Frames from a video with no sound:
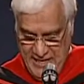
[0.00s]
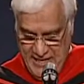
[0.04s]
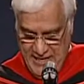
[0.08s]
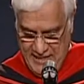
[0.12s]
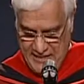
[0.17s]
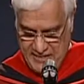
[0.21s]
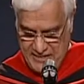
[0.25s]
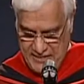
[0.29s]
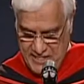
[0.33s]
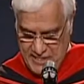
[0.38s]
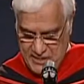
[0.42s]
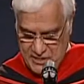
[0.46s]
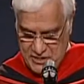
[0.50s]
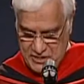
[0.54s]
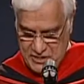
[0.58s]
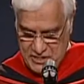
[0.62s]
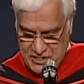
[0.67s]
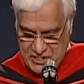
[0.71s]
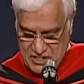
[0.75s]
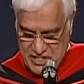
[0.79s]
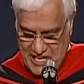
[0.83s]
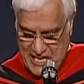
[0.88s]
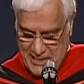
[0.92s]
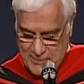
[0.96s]
At the end of
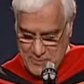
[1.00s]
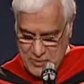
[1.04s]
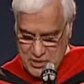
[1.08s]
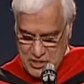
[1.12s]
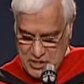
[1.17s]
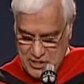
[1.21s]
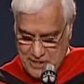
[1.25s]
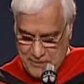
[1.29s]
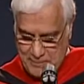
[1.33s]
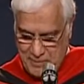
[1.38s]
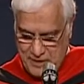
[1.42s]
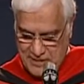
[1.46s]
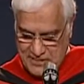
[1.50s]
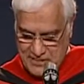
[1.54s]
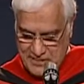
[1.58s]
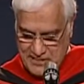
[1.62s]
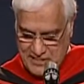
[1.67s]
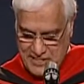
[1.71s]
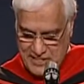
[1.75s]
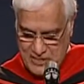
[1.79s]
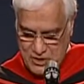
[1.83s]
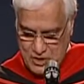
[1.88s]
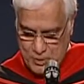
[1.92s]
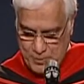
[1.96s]
the time set by the
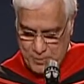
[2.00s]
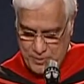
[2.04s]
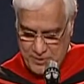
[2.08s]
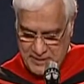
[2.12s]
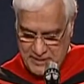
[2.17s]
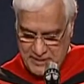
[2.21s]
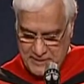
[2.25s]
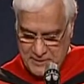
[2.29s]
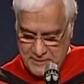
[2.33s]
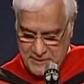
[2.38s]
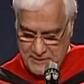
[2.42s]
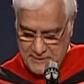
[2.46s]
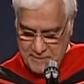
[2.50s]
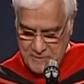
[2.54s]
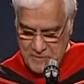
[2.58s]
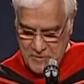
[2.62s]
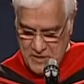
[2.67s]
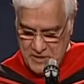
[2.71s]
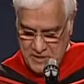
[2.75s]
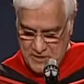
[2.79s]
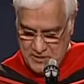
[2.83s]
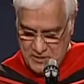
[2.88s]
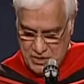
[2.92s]
king to bring them in,